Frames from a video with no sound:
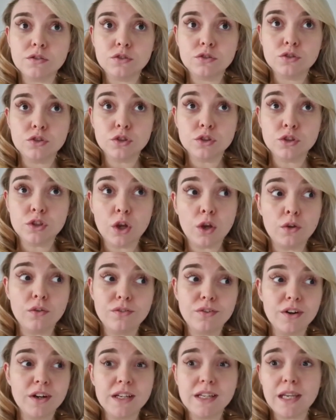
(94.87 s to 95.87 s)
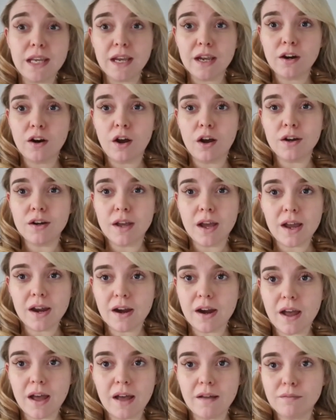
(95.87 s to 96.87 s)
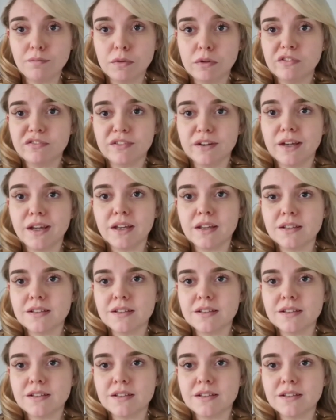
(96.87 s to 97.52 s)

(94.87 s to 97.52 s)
just over a year on and I'm loving it.